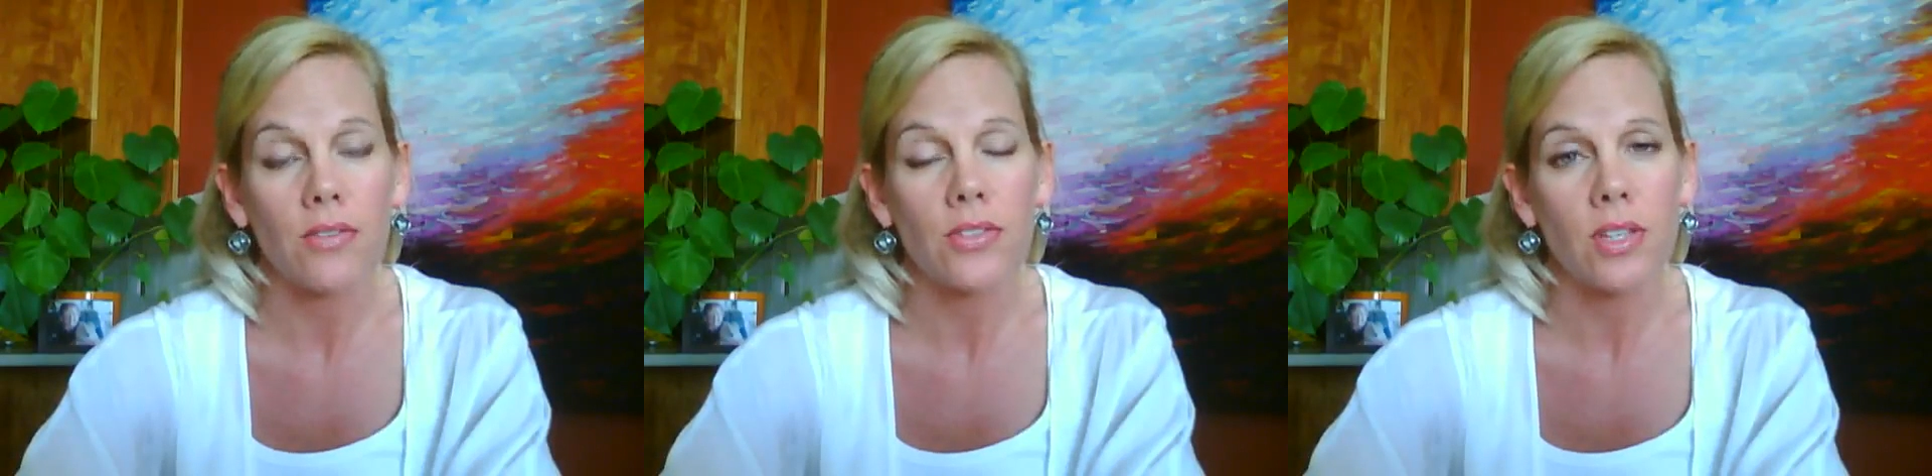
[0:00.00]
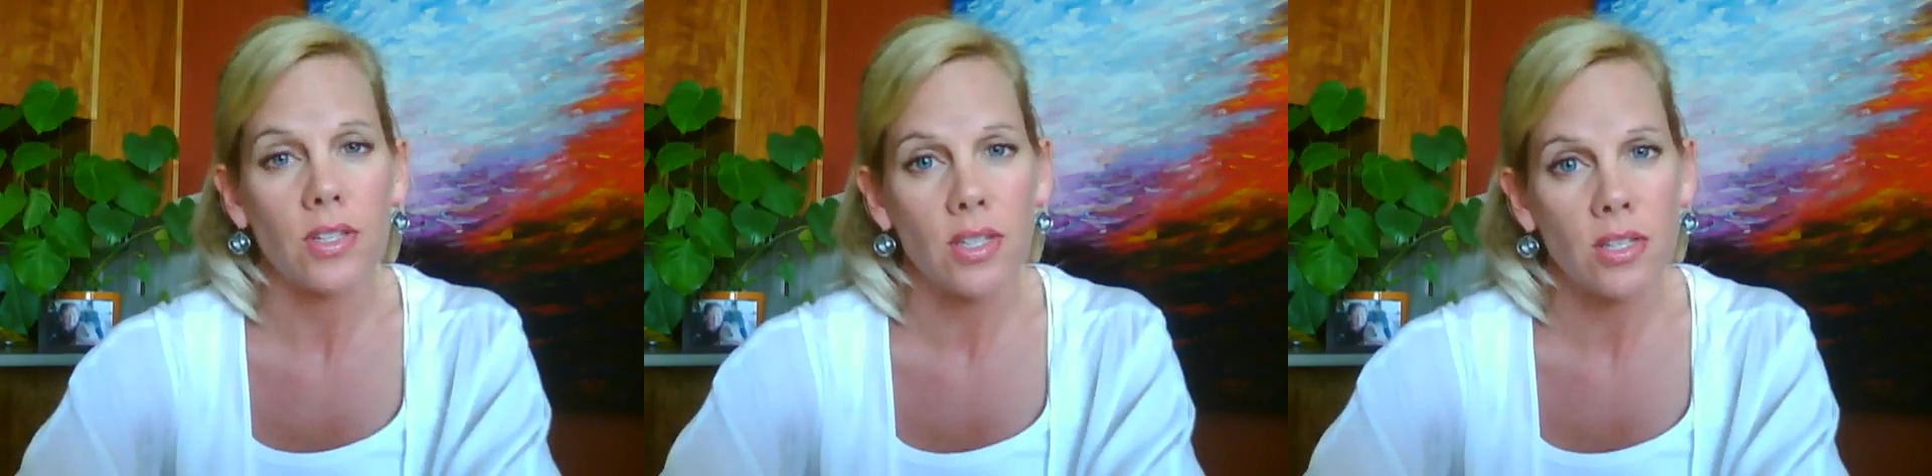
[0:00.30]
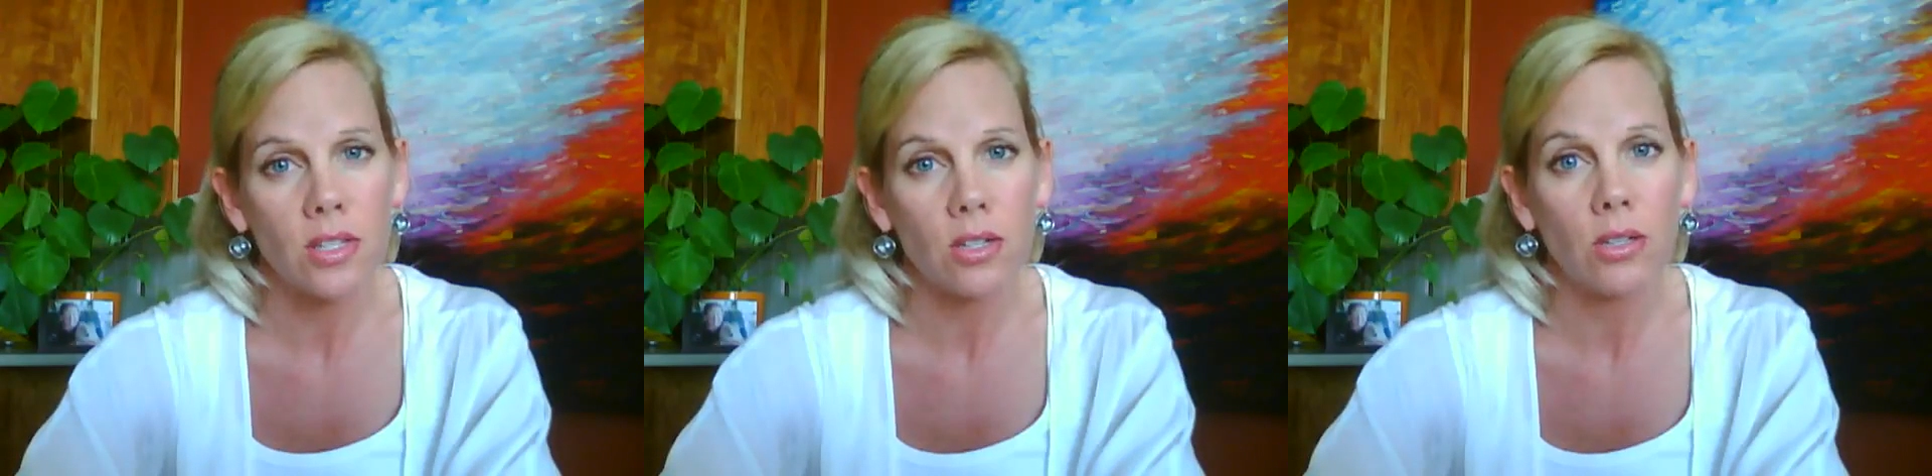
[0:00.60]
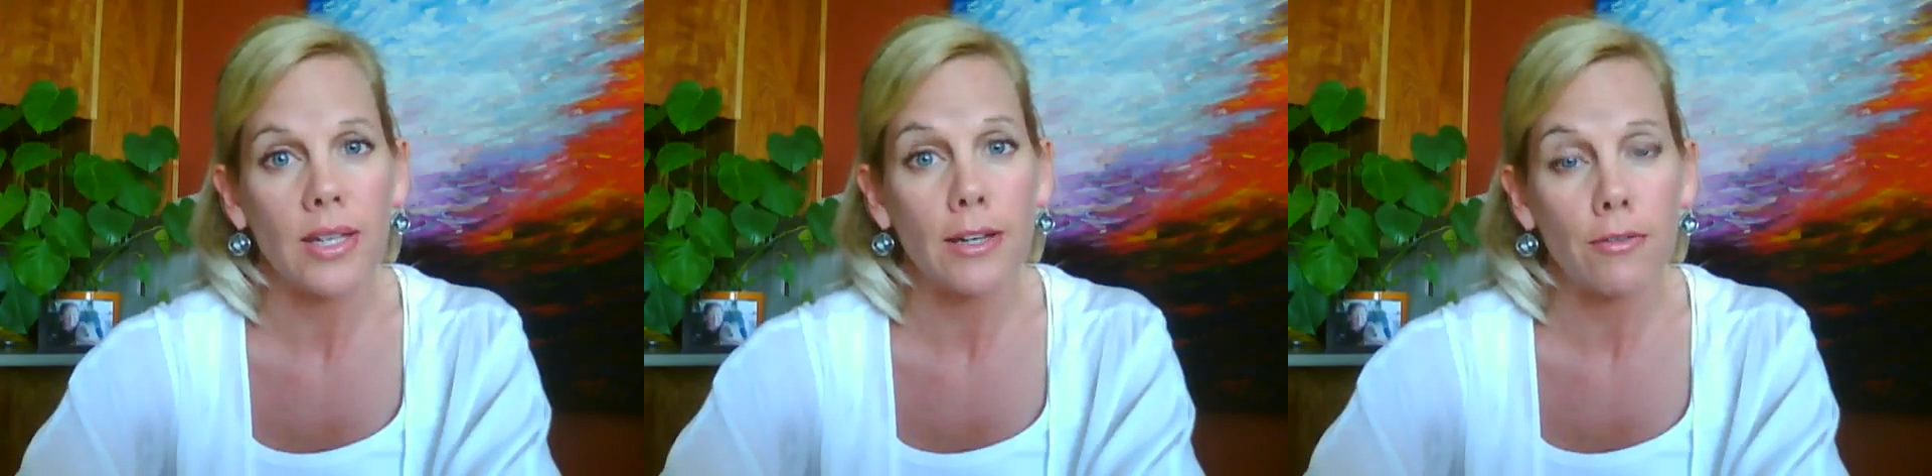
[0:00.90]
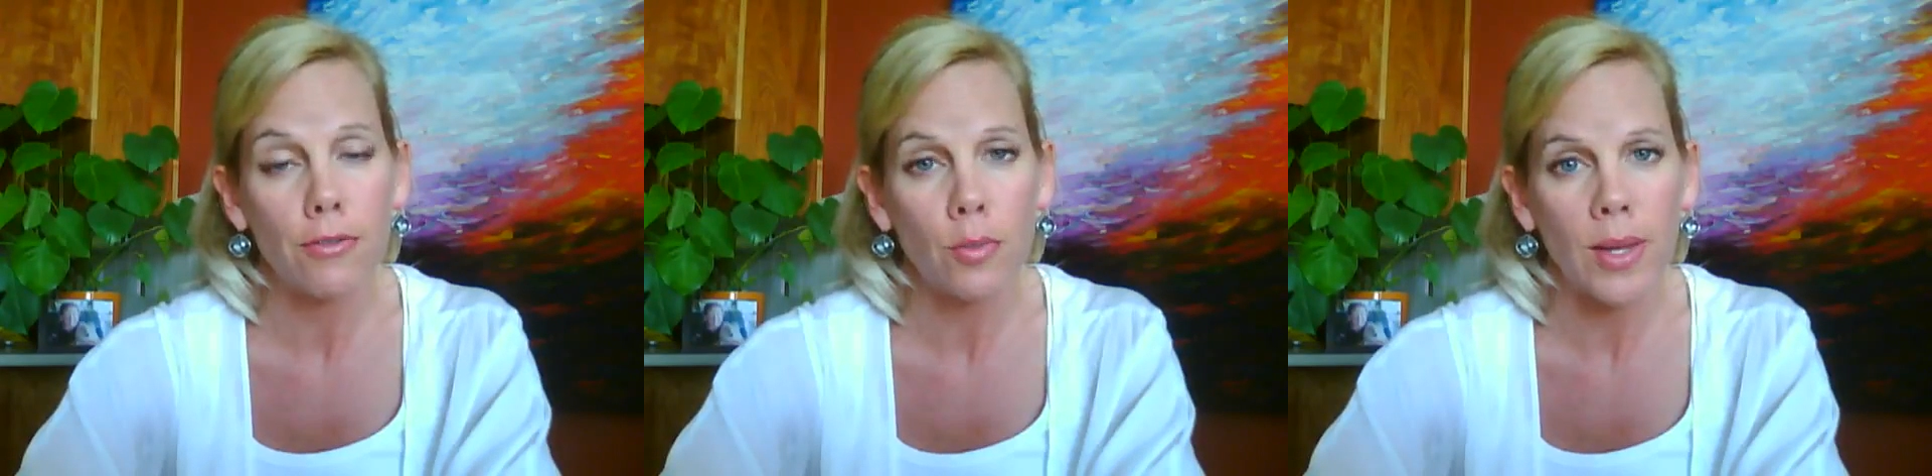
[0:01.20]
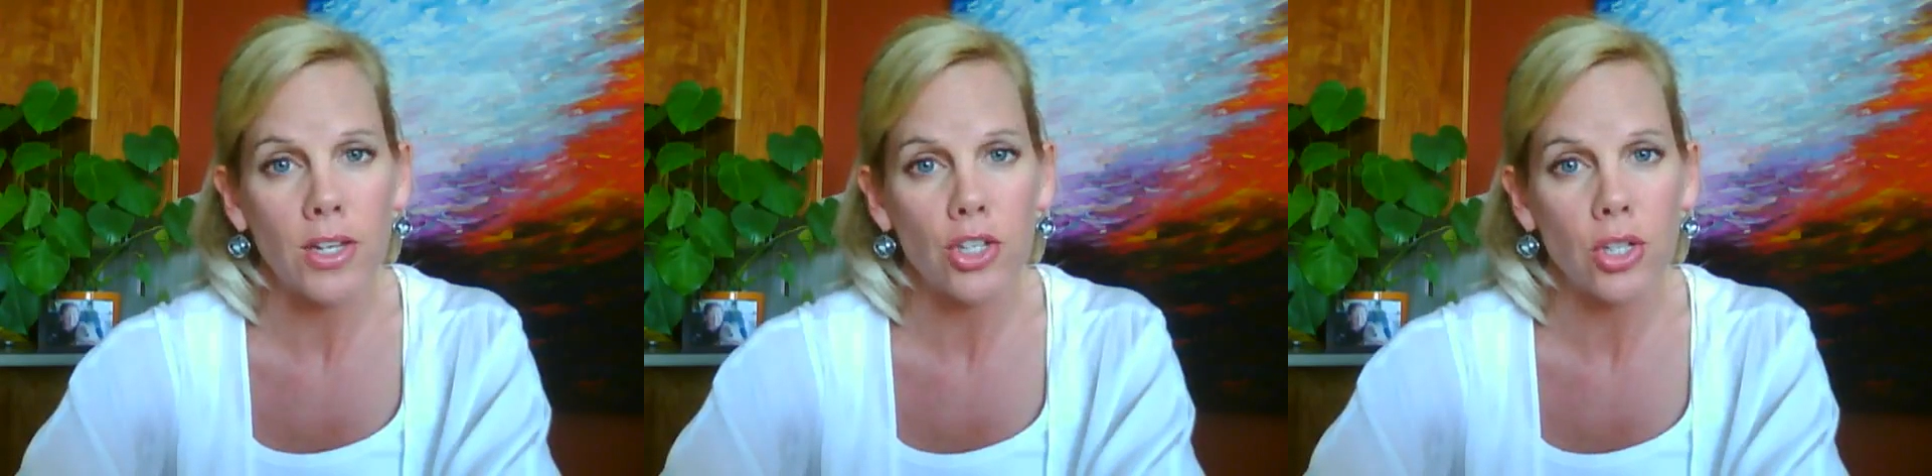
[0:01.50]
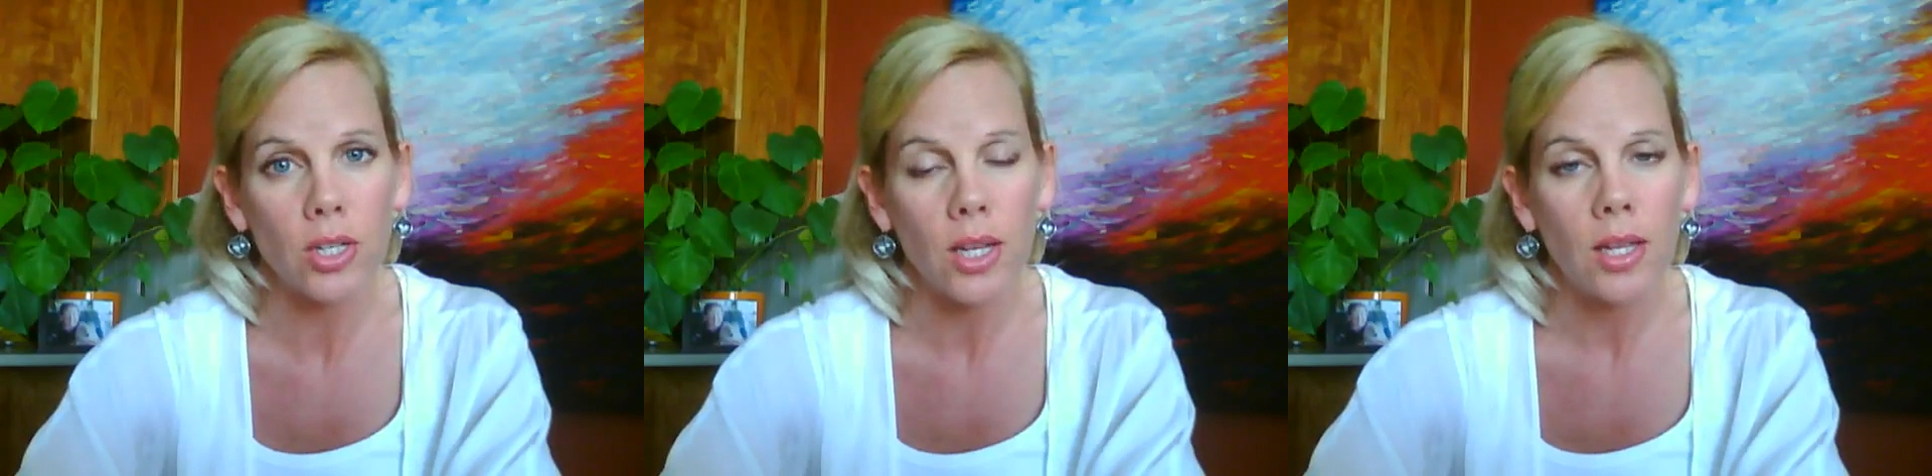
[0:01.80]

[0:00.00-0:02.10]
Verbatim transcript: of statistical information